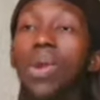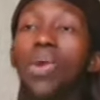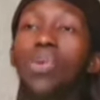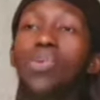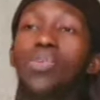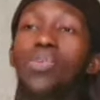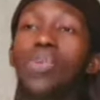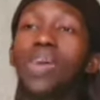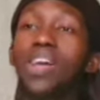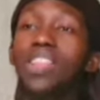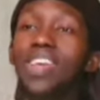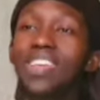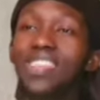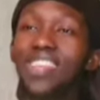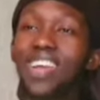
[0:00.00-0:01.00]
Oh, I
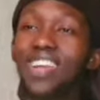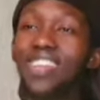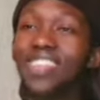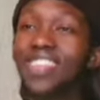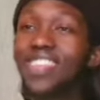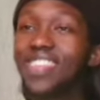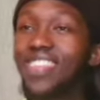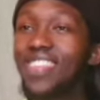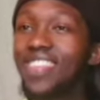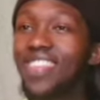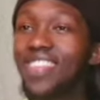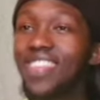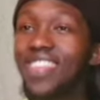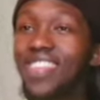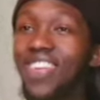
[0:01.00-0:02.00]
like that.
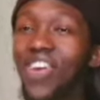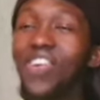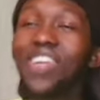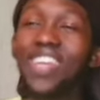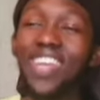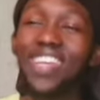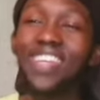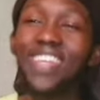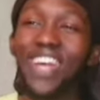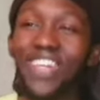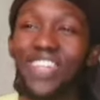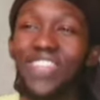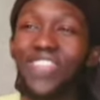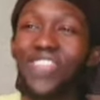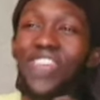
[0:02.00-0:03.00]
Okay, I
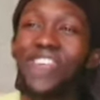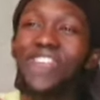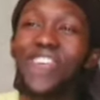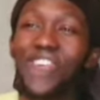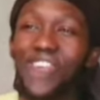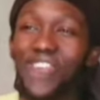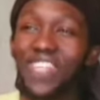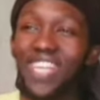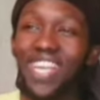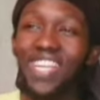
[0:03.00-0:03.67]
love the whole